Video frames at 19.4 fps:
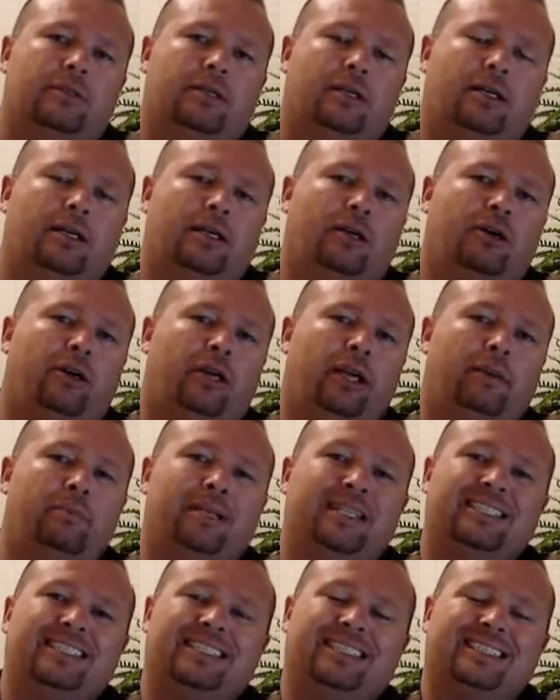or a
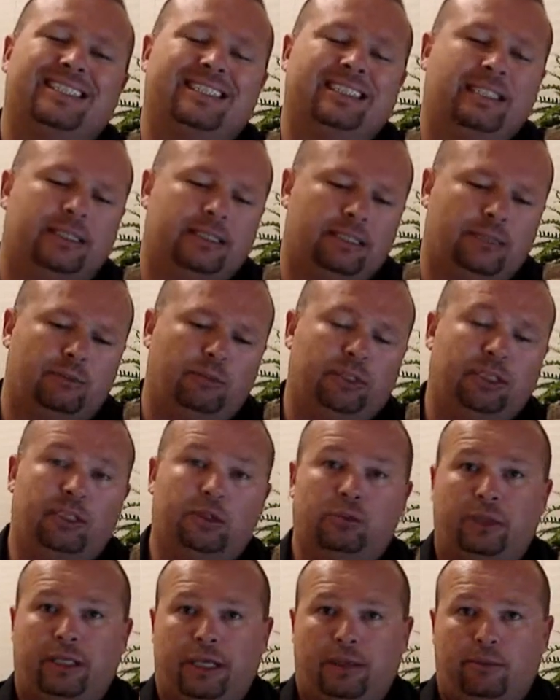business system, which is
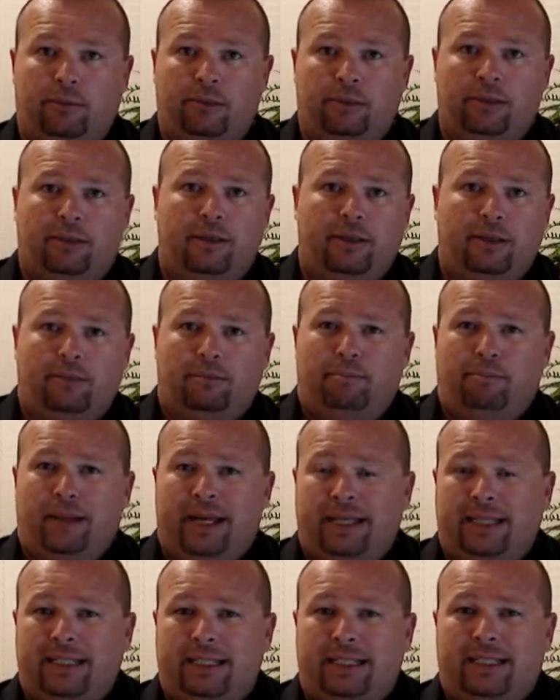what I'm going to
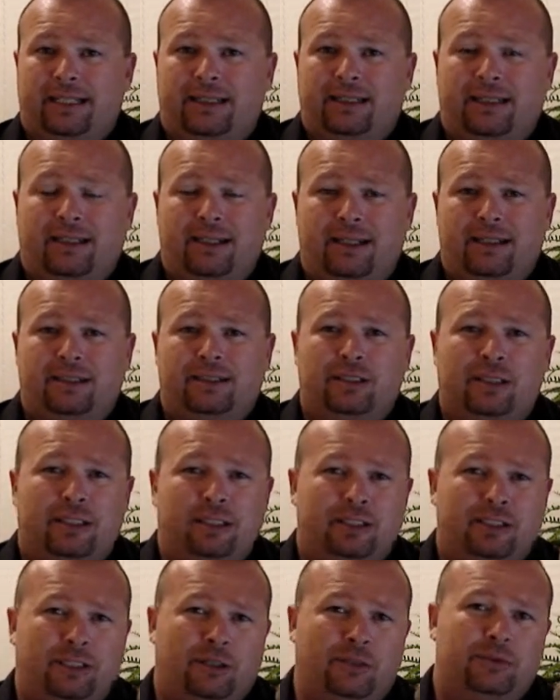mainly
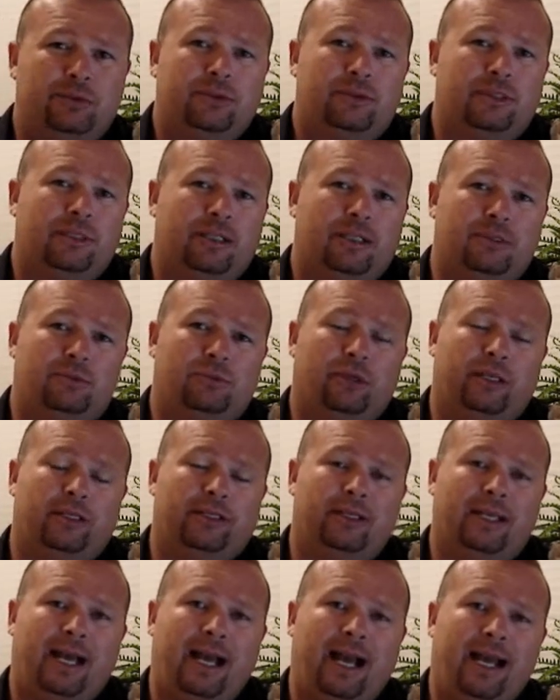touch on, is
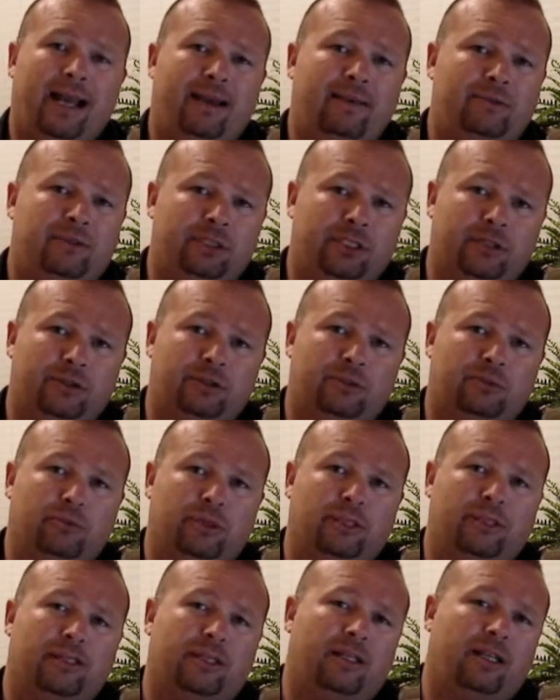what I have chosen,
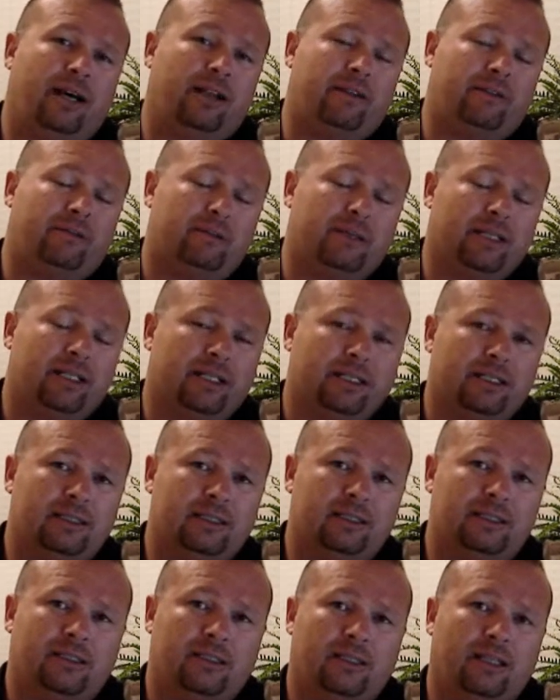what a lot of
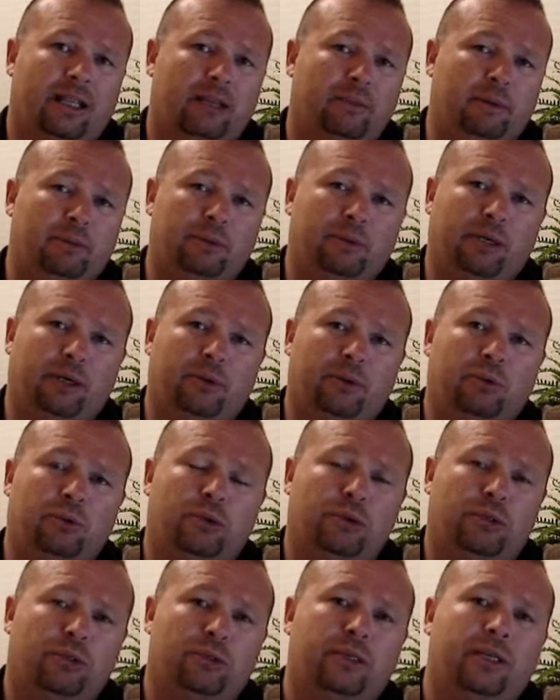Americans and a lot of people around the
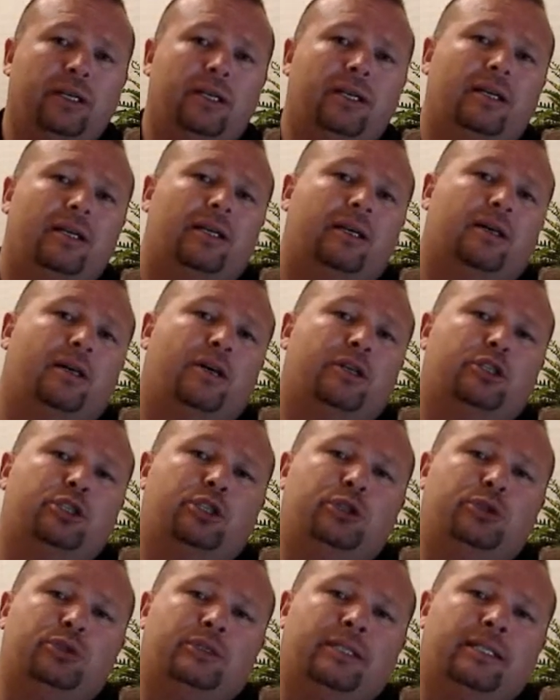world are
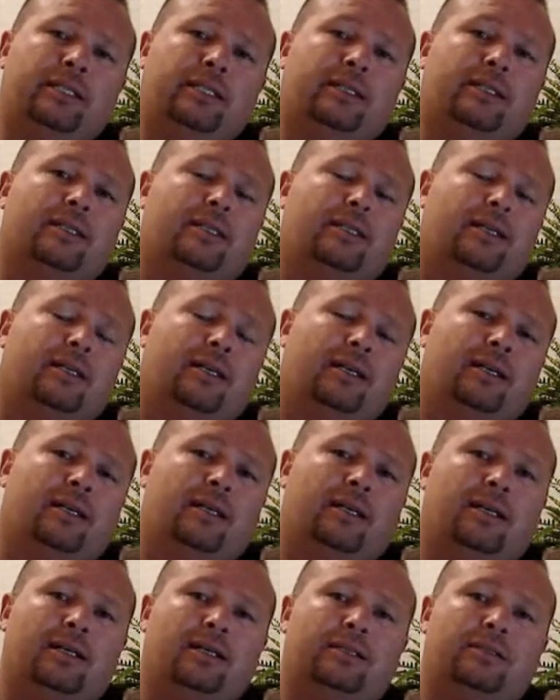choosing
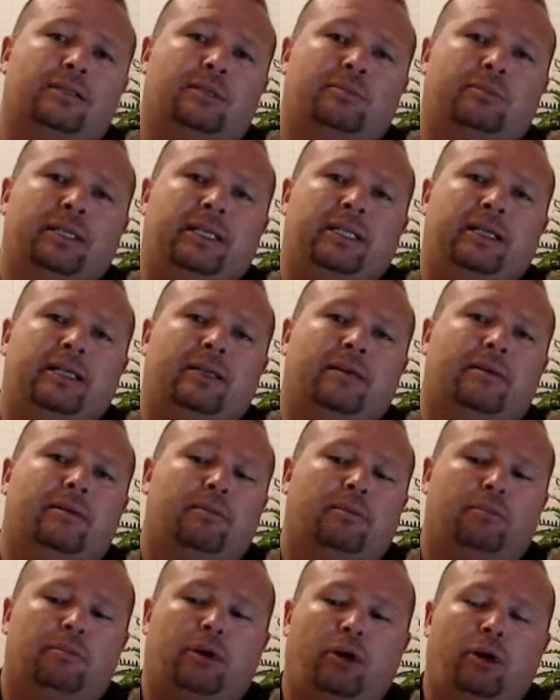to be
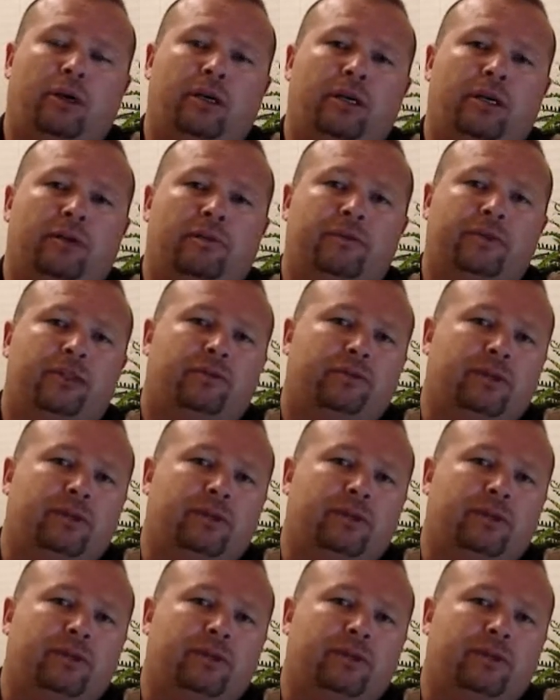part of their